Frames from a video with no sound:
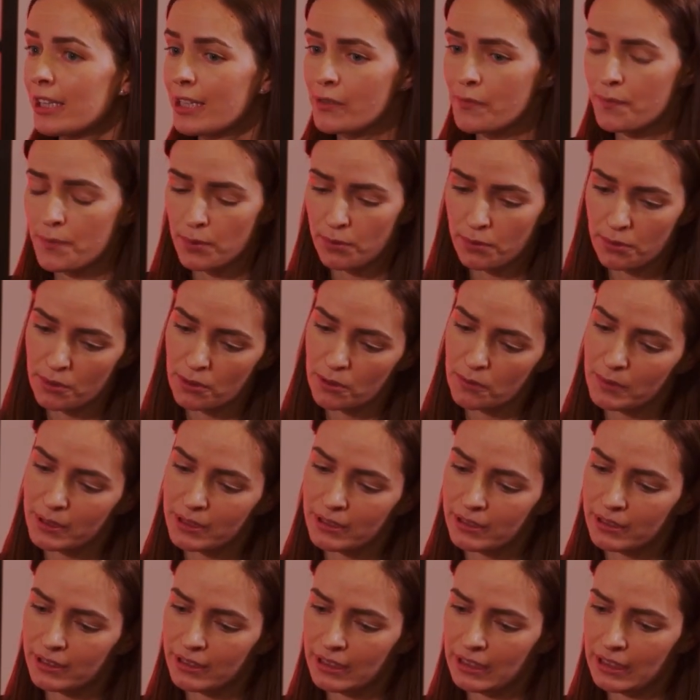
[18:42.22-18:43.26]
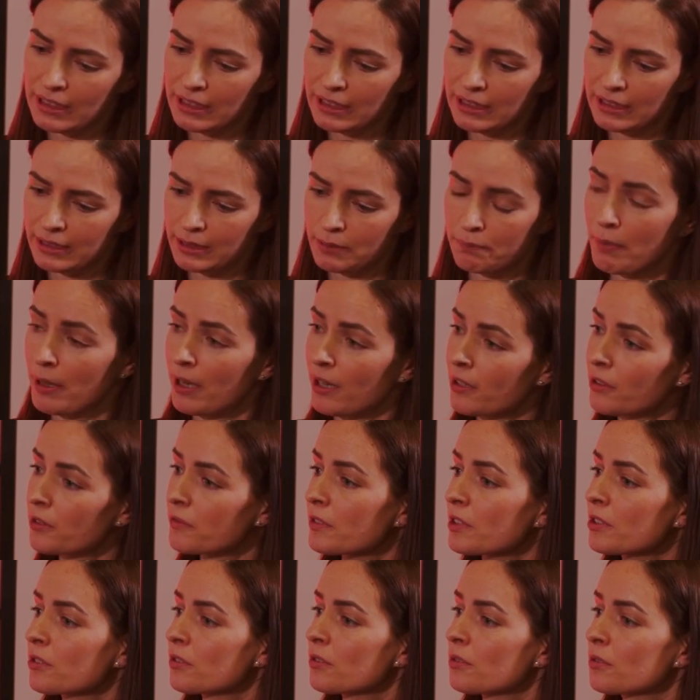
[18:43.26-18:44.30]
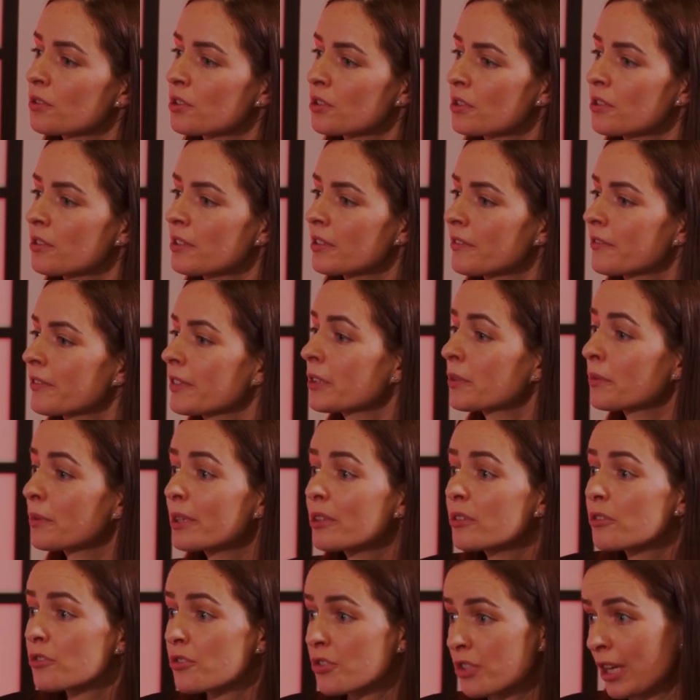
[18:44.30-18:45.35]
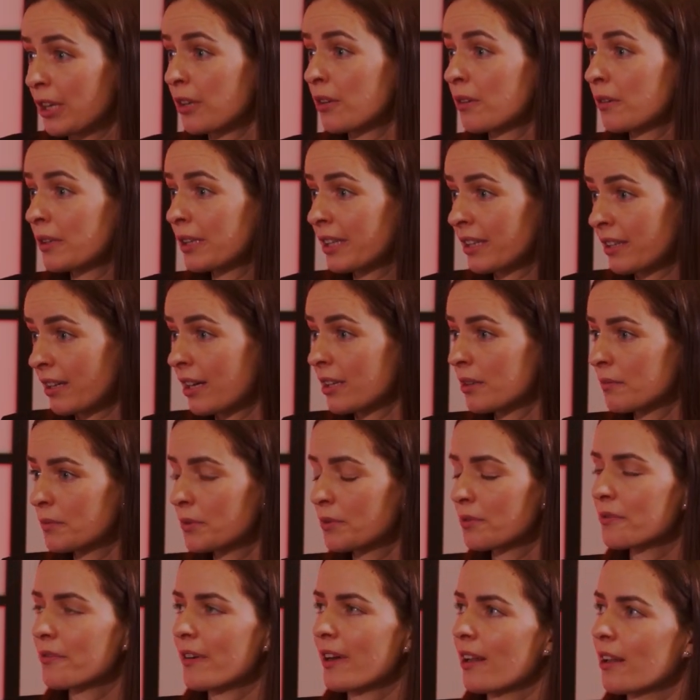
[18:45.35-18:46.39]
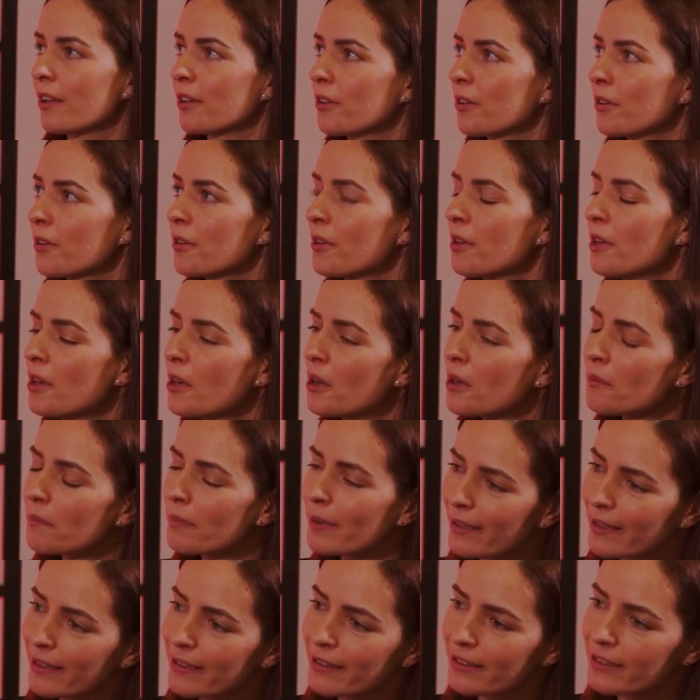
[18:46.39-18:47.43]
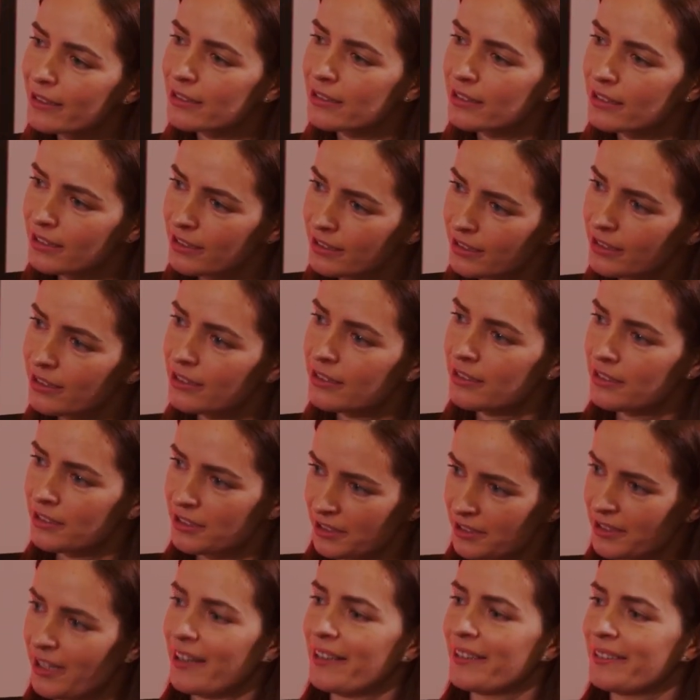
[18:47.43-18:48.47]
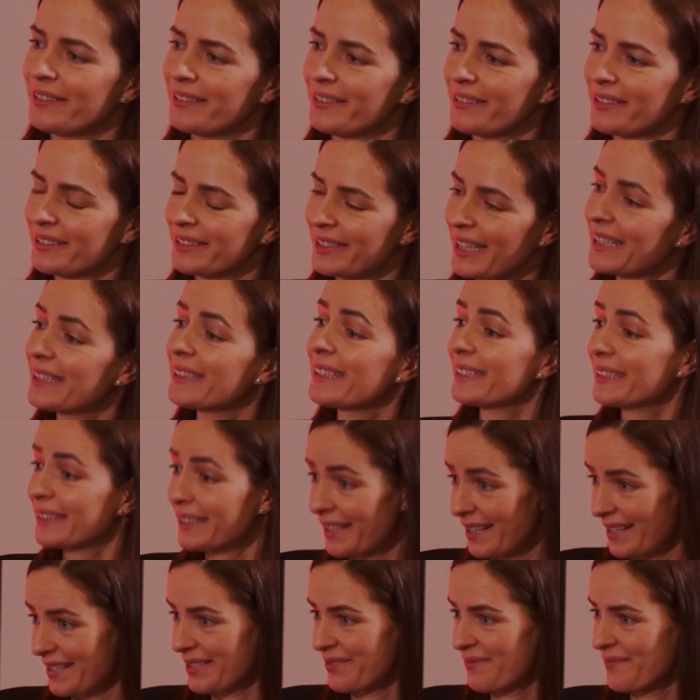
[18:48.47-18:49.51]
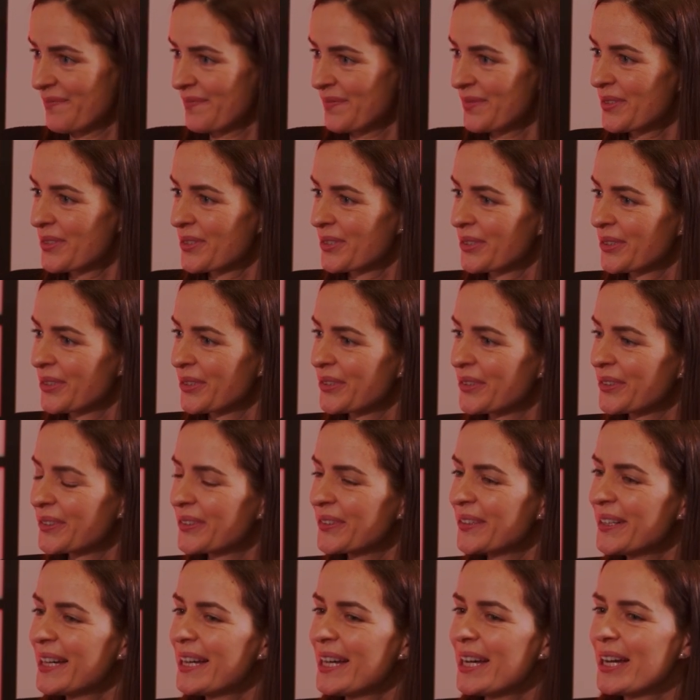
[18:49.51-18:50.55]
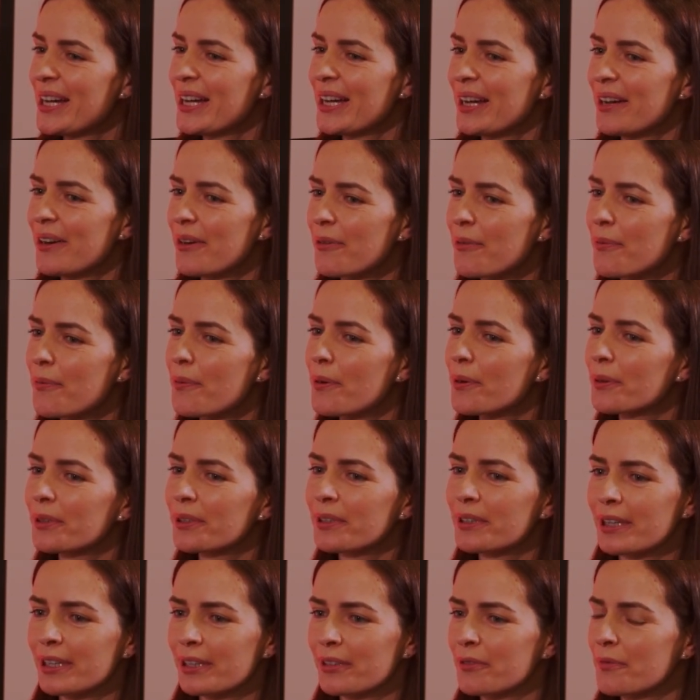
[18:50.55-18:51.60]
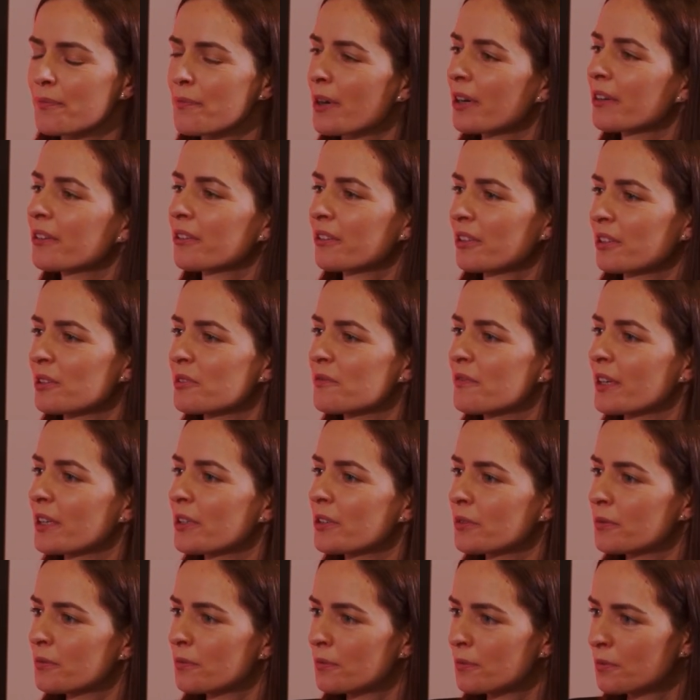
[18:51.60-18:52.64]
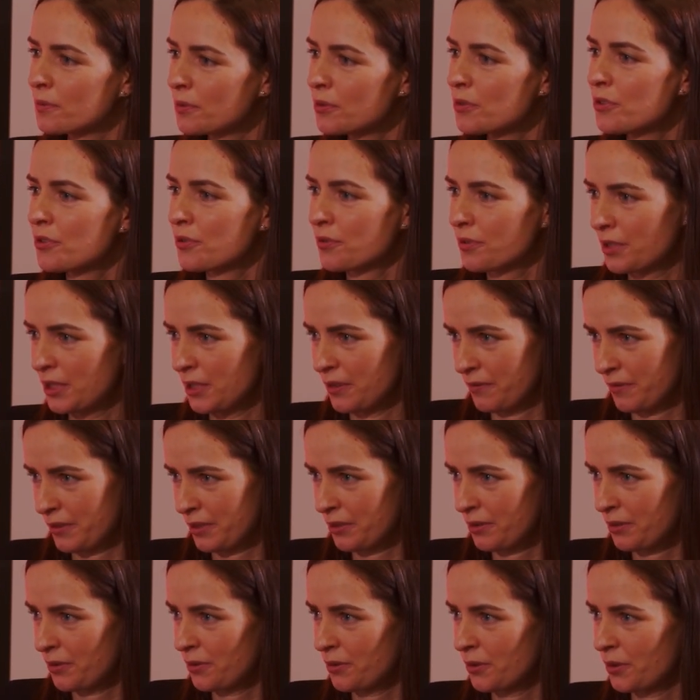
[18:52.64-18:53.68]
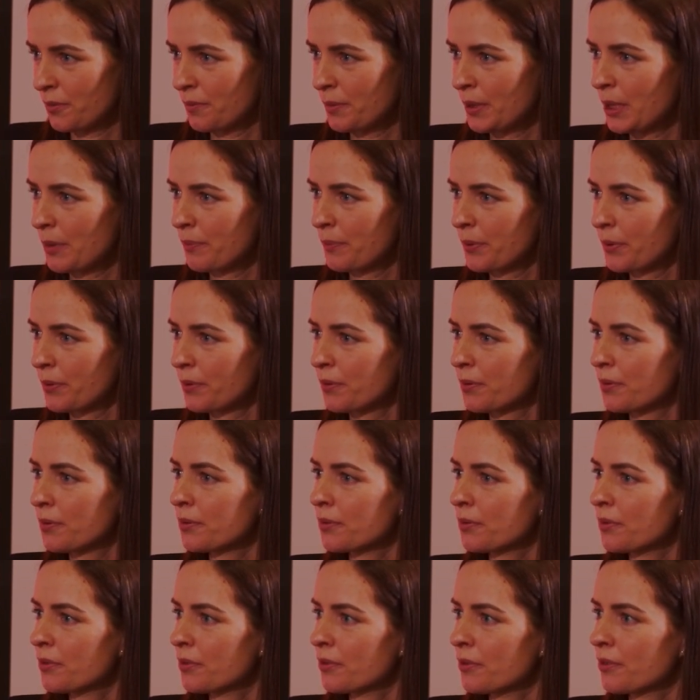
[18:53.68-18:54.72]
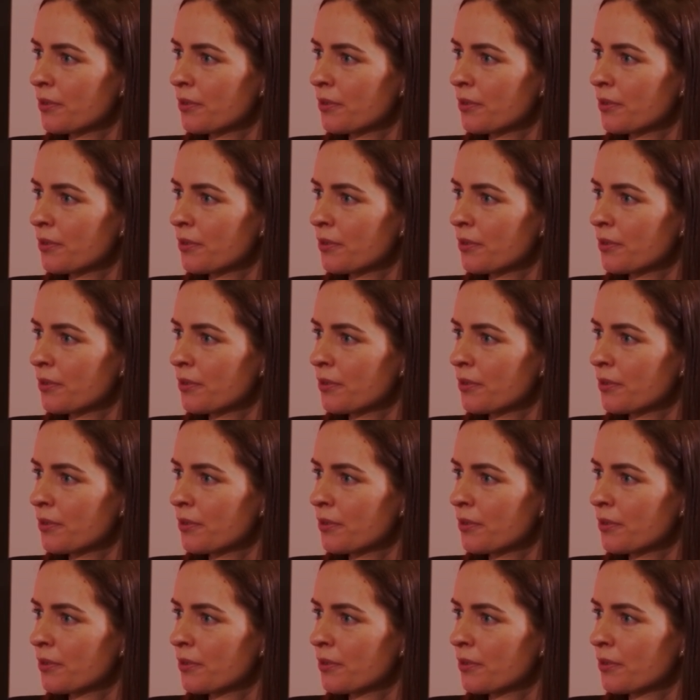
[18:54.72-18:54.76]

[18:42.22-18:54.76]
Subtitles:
If procurement is part of a solution, I think we genuinely can add more value, but it is easier said than done. So what kind of practical advice would you give it to people?